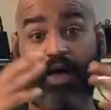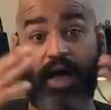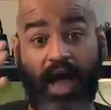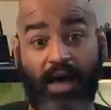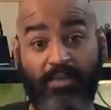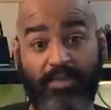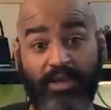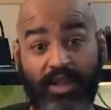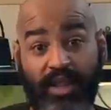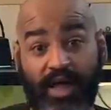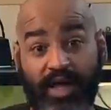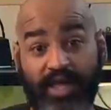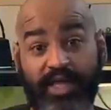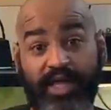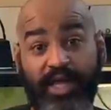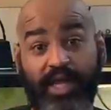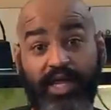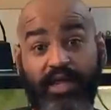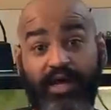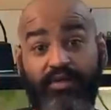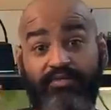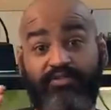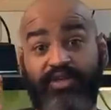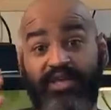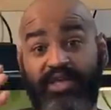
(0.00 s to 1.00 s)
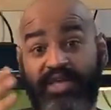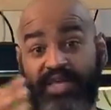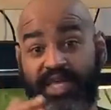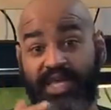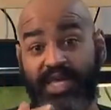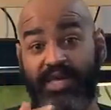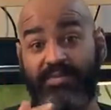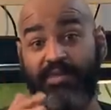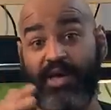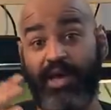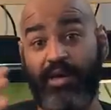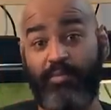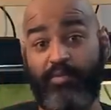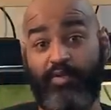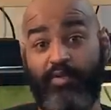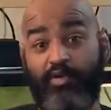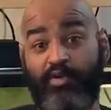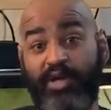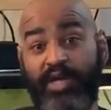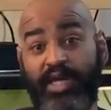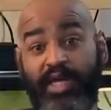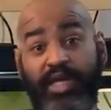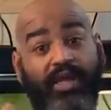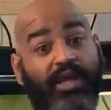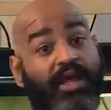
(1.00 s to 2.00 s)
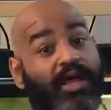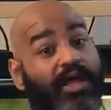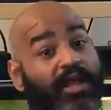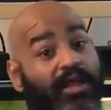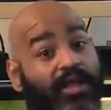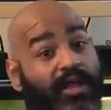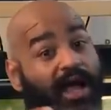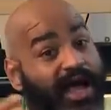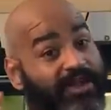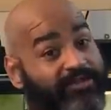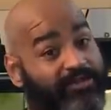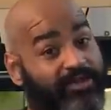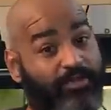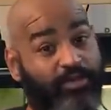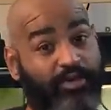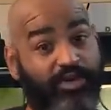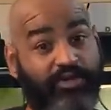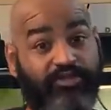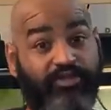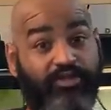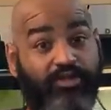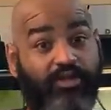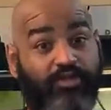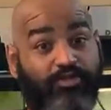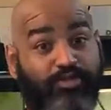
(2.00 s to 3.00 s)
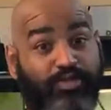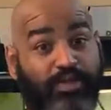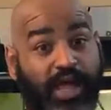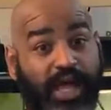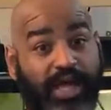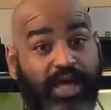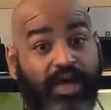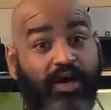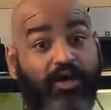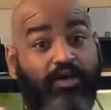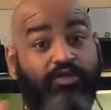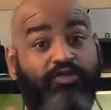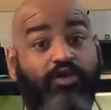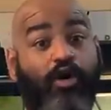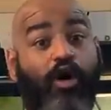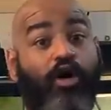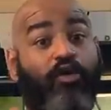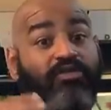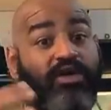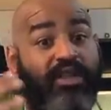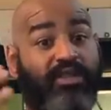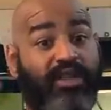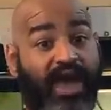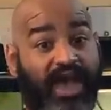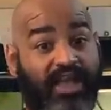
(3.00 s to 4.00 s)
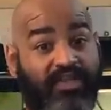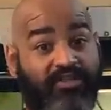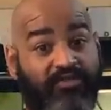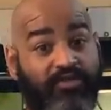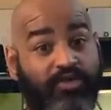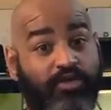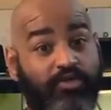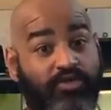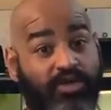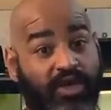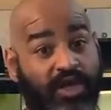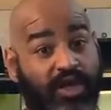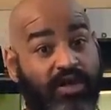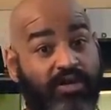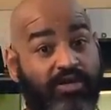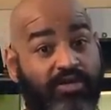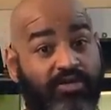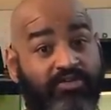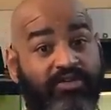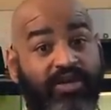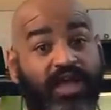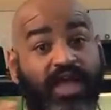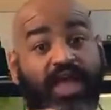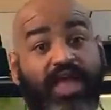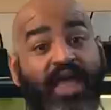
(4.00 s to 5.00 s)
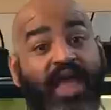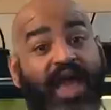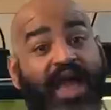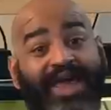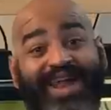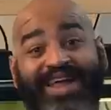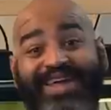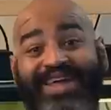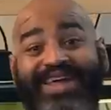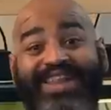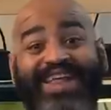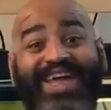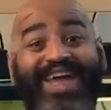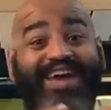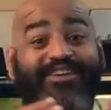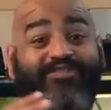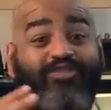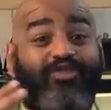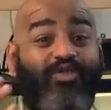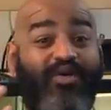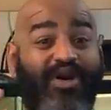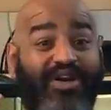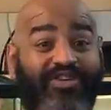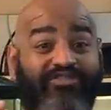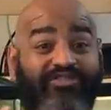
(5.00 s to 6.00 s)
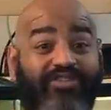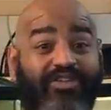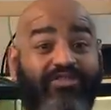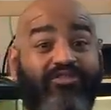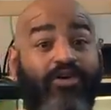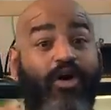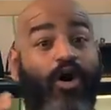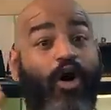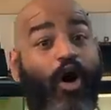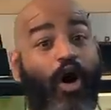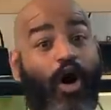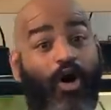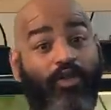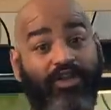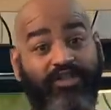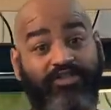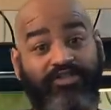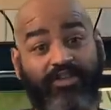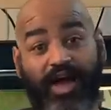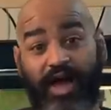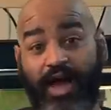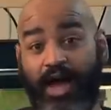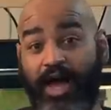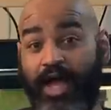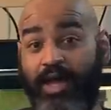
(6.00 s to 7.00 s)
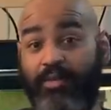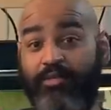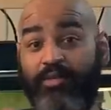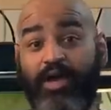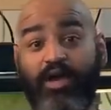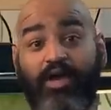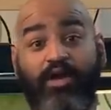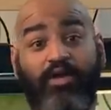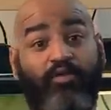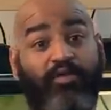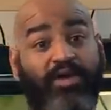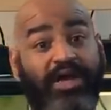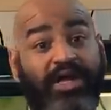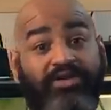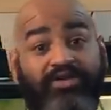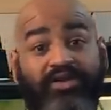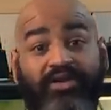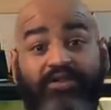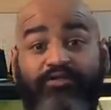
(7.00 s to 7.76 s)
I've been lucky enough to keep and breed lots of bristlenose plecos over the last few years, and I get asked questions all the time ranging